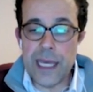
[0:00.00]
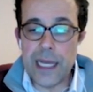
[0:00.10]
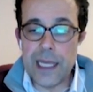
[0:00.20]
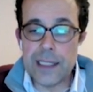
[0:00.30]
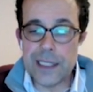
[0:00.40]

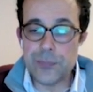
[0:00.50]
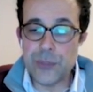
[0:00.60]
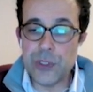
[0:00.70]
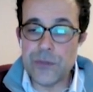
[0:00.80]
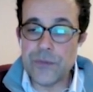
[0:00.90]
elegant, and
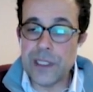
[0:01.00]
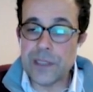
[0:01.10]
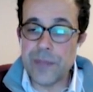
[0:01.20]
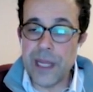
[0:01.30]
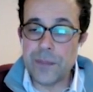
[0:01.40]
beautiful
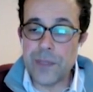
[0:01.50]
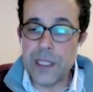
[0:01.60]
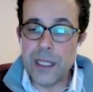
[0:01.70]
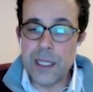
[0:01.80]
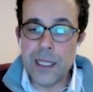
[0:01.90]
it may
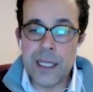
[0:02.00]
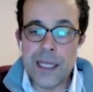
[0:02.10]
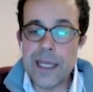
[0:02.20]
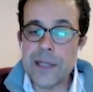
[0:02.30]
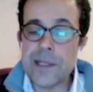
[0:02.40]
be,
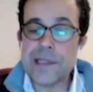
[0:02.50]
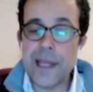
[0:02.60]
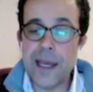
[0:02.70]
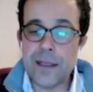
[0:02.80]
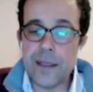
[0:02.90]
it is
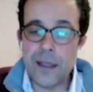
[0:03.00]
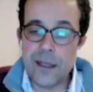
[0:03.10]
dead.